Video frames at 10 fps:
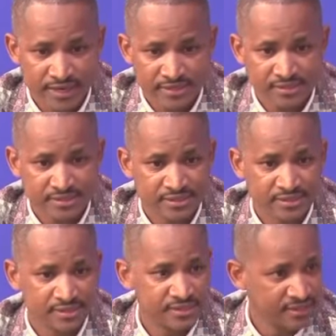And
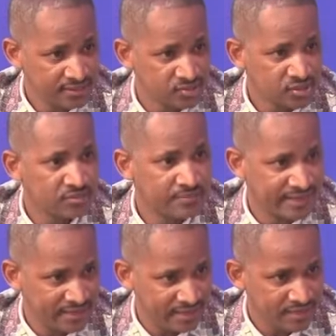he is still my
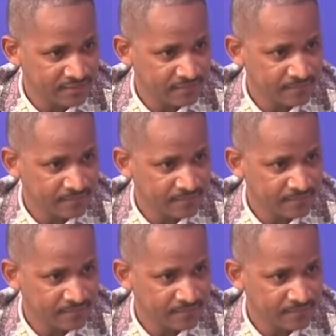leader.